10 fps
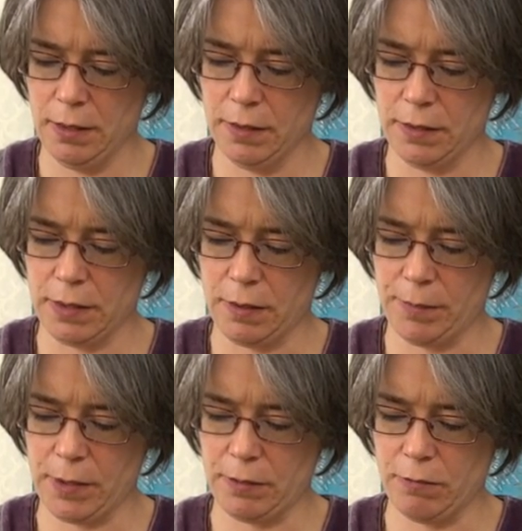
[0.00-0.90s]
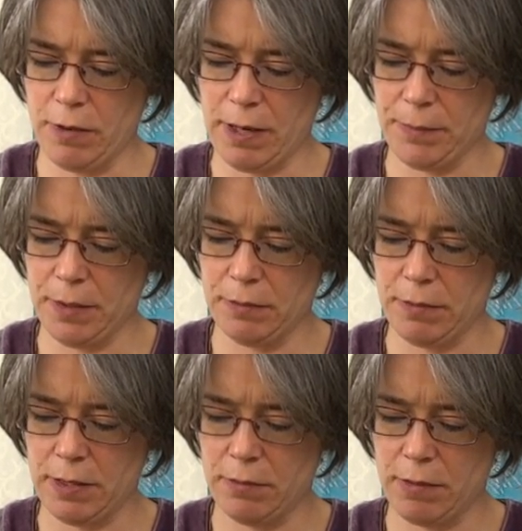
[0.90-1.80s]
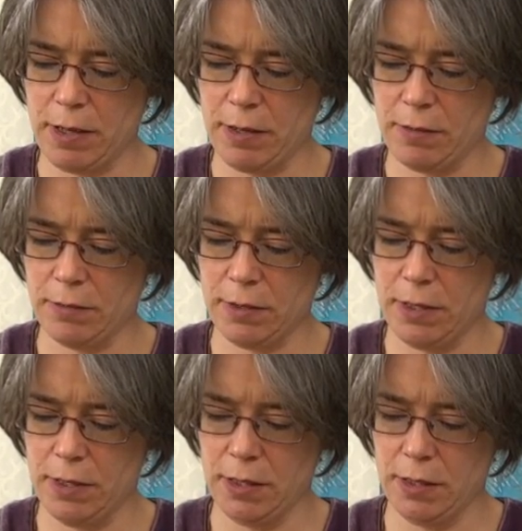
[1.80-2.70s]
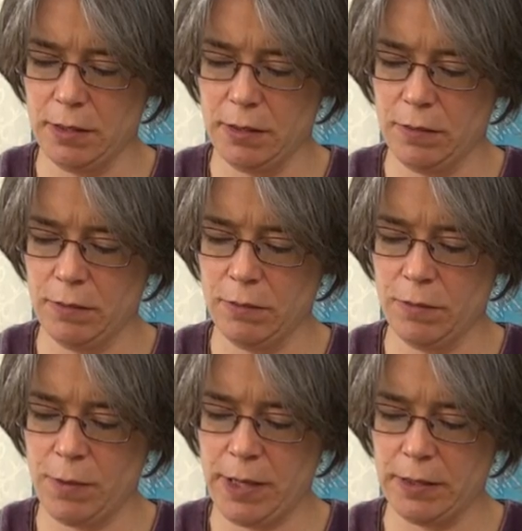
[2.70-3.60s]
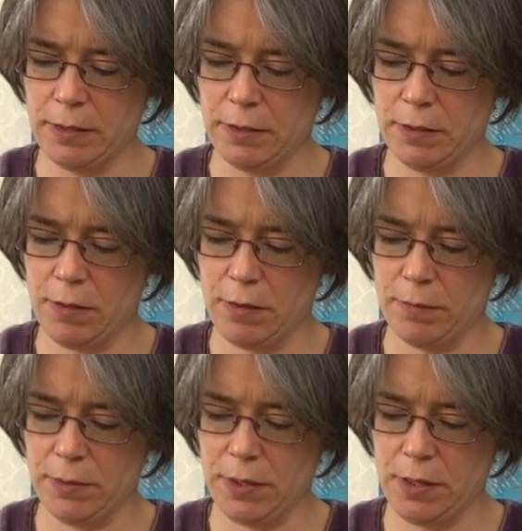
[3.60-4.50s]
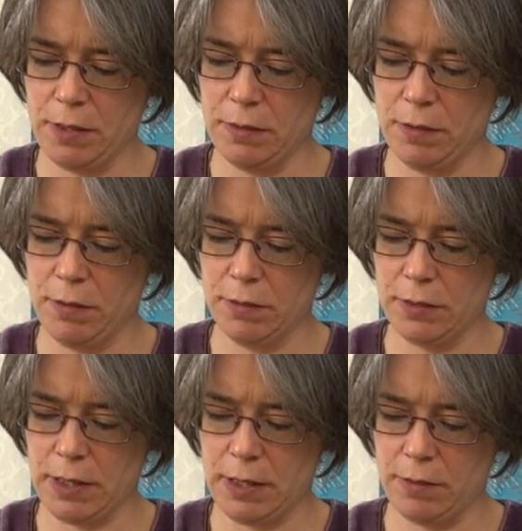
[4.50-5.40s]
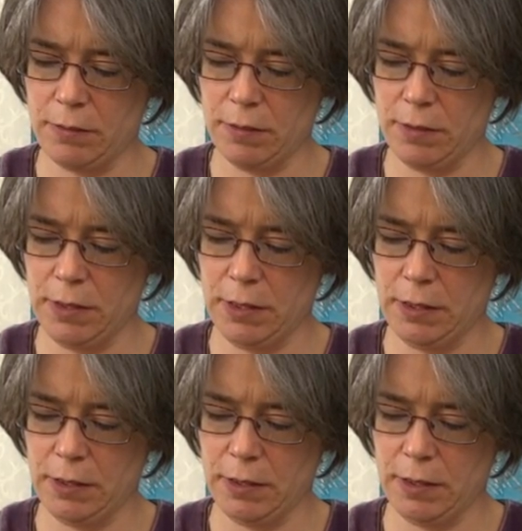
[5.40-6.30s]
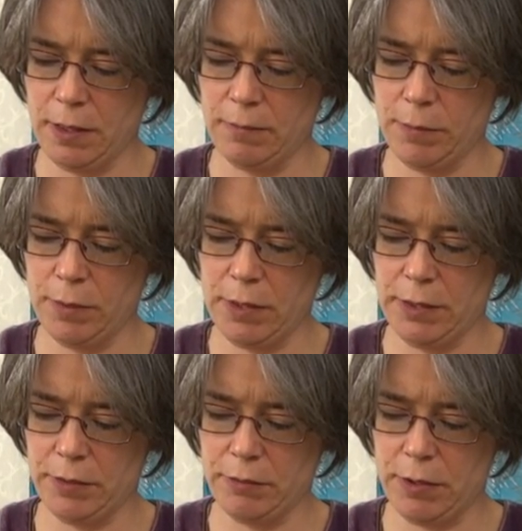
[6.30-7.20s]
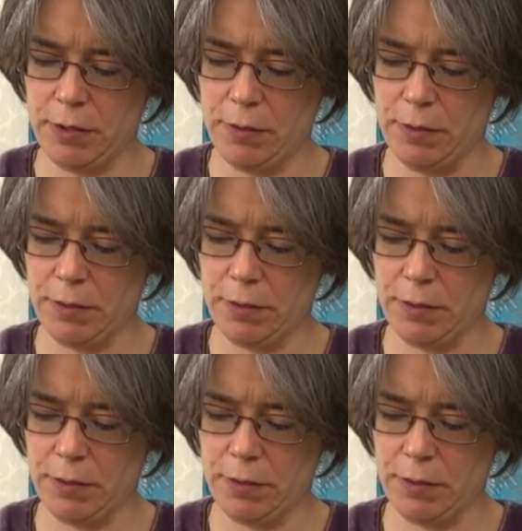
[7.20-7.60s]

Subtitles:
So I'm going to wrap the thread around all the way to the top, turn the hook down and pull it through.